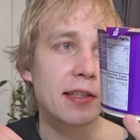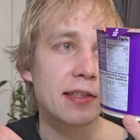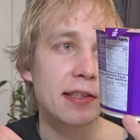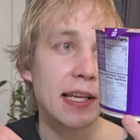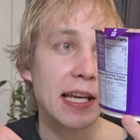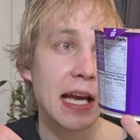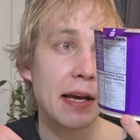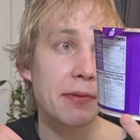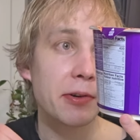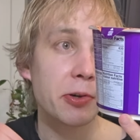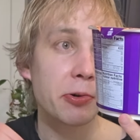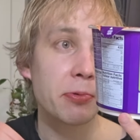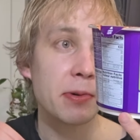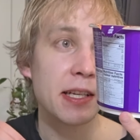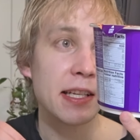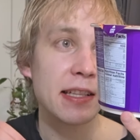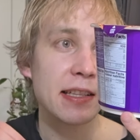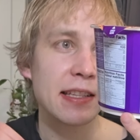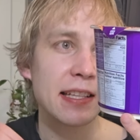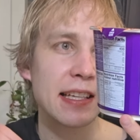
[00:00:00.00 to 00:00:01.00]
They have
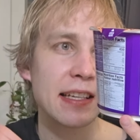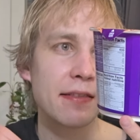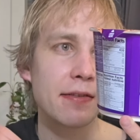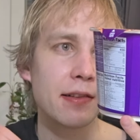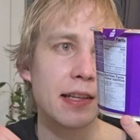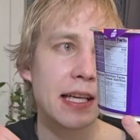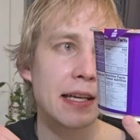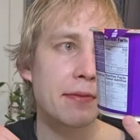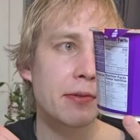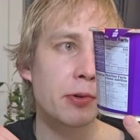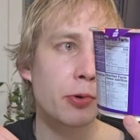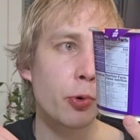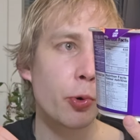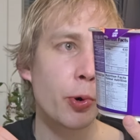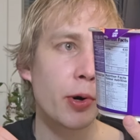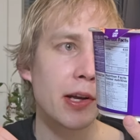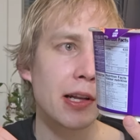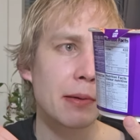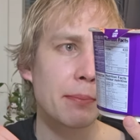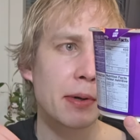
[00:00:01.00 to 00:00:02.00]
green tea flavor
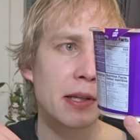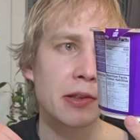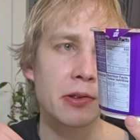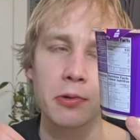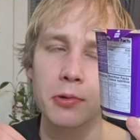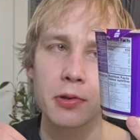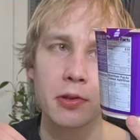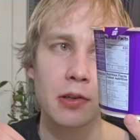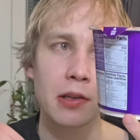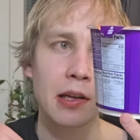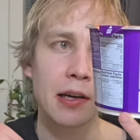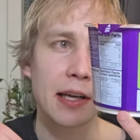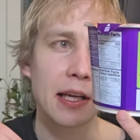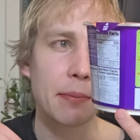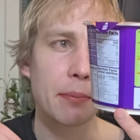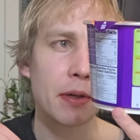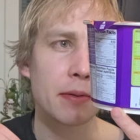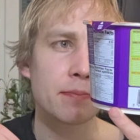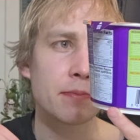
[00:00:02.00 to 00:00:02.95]
oil, but not lime.